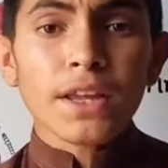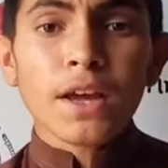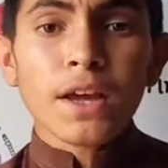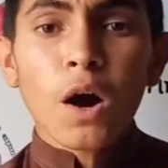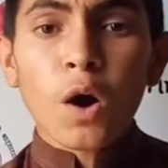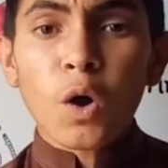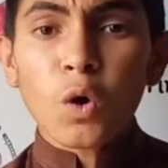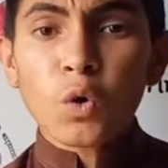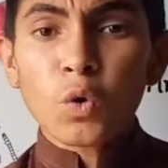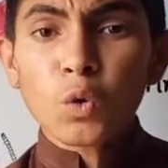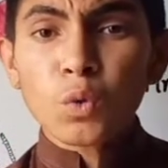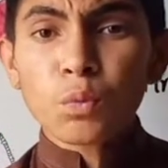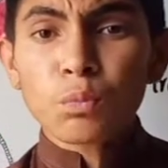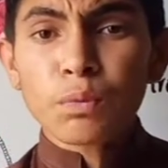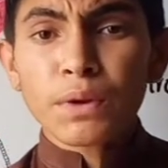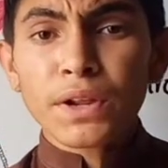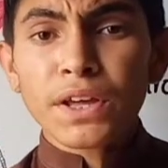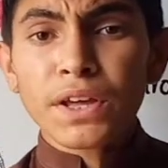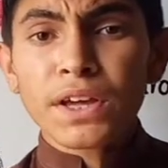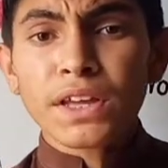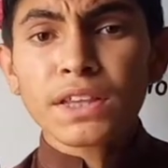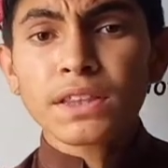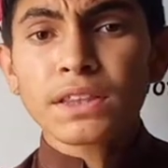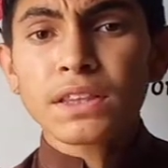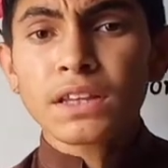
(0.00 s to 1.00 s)
Our
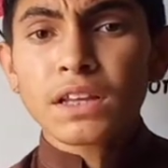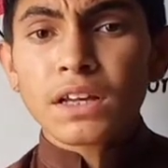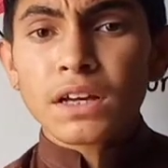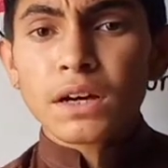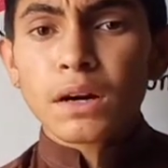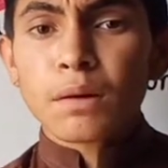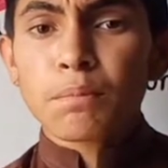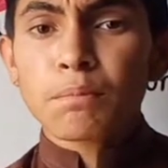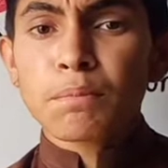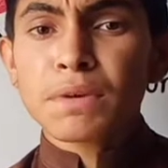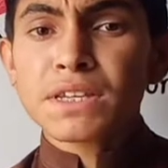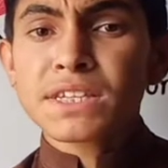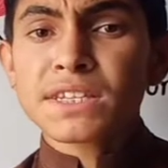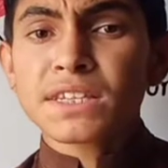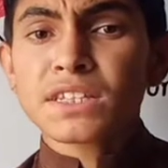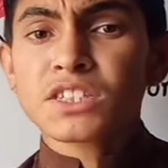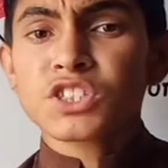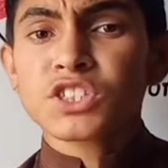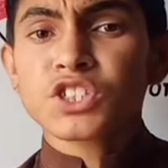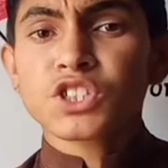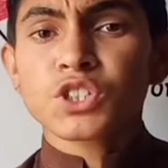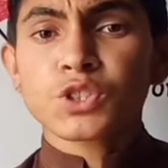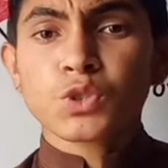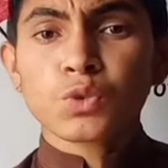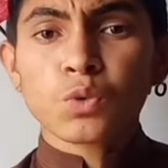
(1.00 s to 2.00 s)
brain
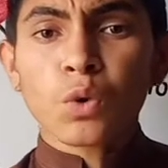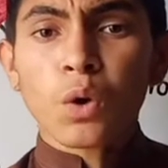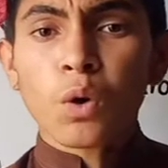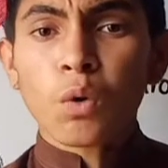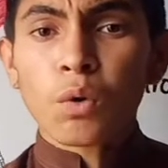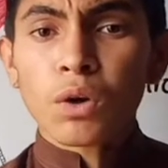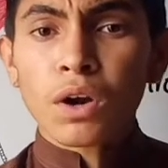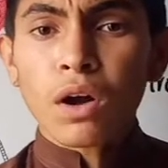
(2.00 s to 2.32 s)
message to our